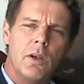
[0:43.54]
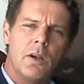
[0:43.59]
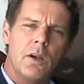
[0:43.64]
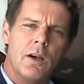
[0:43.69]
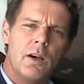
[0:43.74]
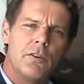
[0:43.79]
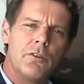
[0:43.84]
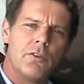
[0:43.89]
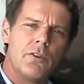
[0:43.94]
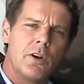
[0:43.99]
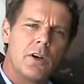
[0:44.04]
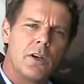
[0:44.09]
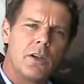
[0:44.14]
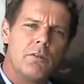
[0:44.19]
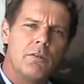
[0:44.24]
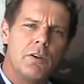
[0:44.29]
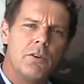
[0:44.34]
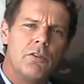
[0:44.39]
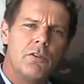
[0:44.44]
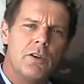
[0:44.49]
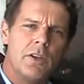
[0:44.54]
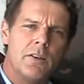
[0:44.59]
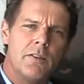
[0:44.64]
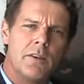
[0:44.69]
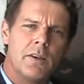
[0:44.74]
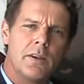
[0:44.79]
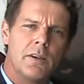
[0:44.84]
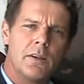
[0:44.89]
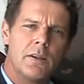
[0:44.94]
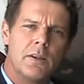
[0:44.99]
I started with
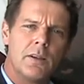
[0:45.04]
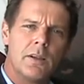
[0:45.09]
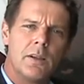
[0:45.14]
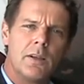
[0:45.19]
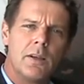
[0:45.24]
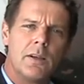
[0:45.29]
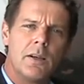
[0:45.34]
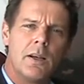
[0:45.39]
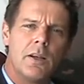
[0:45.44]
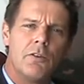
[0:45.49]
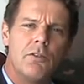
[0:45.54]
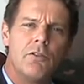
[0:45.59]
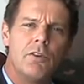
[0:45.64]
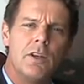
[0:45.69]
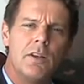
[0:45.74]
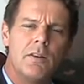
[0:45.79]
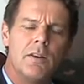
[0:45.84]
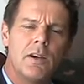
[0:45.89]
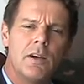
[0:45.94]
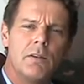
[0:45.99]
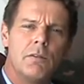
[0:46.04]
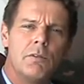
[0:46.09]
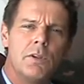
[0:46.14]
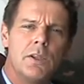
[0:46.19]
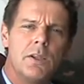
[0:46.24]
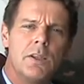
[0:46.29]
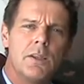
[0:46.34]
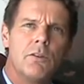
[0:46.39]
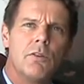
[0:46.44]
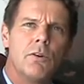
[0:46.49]
CETA, and at CETA
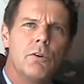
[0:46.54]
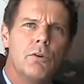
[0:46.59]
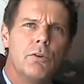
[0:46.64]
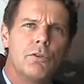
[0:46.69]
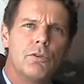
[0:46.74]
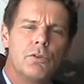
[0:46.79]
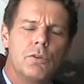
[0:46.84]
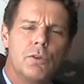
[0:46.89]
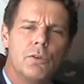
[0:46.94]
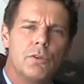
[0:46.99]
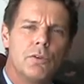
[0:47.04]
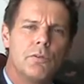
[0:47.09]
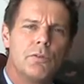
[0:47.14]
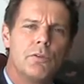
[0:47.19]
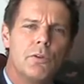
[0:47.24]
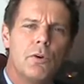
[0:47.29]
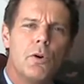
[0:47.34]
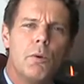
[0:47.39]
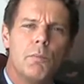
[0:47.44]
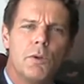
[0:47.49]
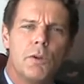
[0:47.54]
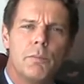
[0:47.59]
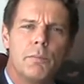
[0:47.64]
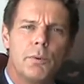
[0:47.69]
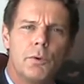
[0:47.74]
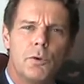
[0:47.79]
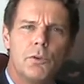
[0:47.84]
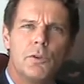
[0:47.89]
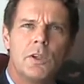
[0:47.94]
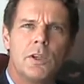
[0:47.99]
we did all sorts of common
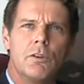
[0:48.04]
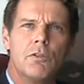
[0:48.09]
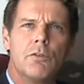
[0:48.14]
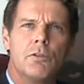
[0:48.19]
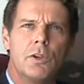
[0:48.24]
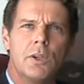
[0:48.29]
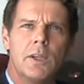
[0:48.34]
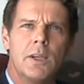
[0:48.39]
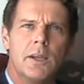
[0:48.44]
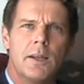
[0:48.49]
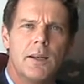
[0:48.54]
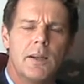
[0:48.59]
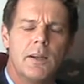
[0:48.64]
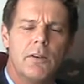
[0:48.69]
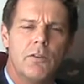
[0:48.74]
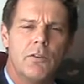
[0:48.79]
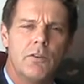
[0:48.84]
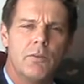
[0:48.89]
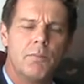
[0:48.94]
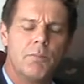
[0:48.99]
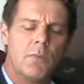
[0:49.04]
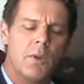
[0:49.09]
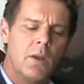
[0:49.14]
projects for the airlines.